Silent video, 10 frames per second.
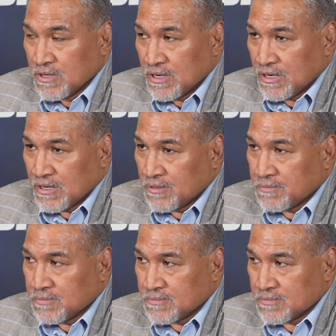
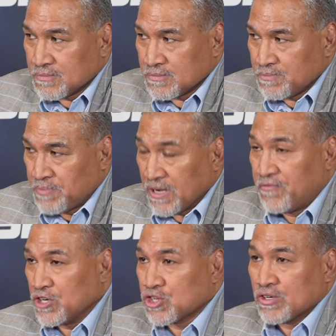um,
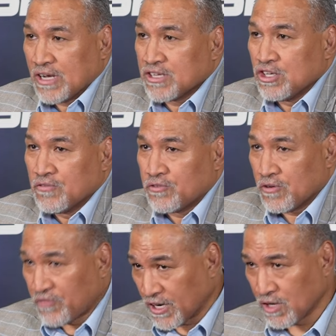beneficial and ideal for
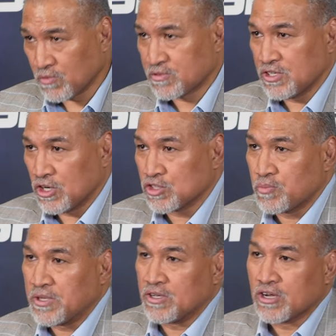a fighter, you know, to
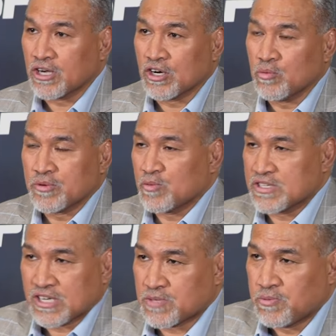be going home with six